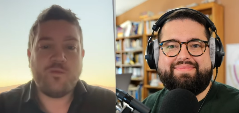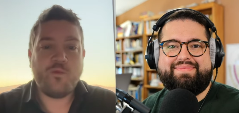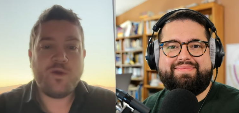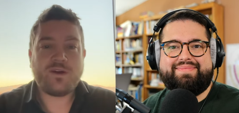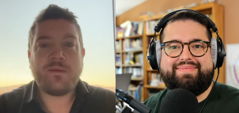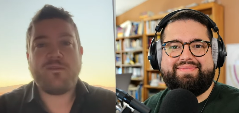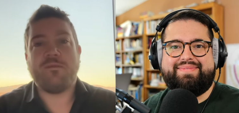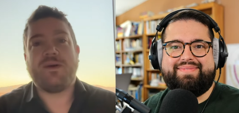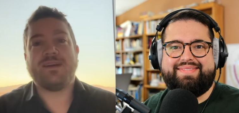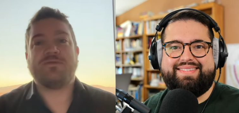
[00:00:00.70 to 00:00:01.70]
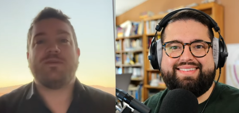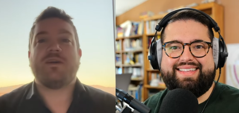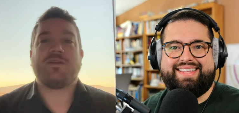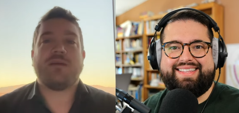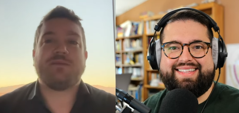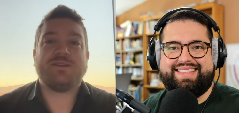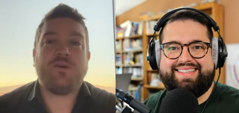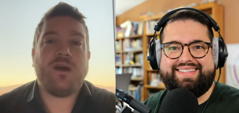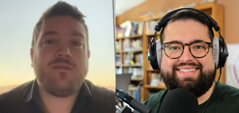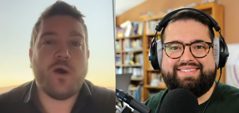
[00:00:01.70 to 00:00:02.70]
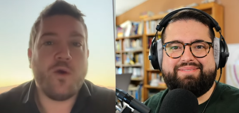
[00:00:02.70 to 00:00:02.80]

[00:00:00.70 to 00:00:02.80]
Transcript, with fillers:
Speaker 1: Welcome everybody to another episode of